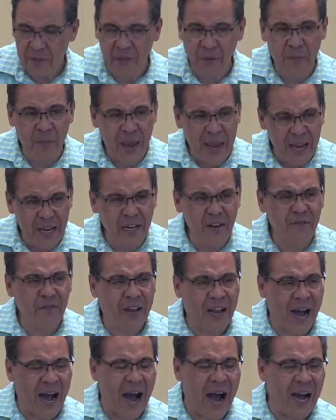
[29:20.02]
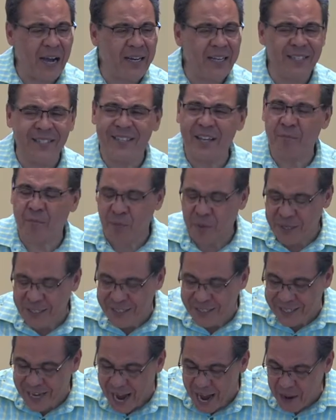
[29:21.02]
the man of God is the
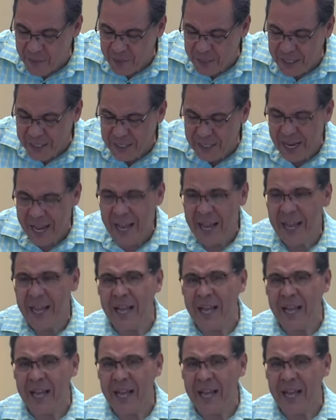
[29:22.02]
predominant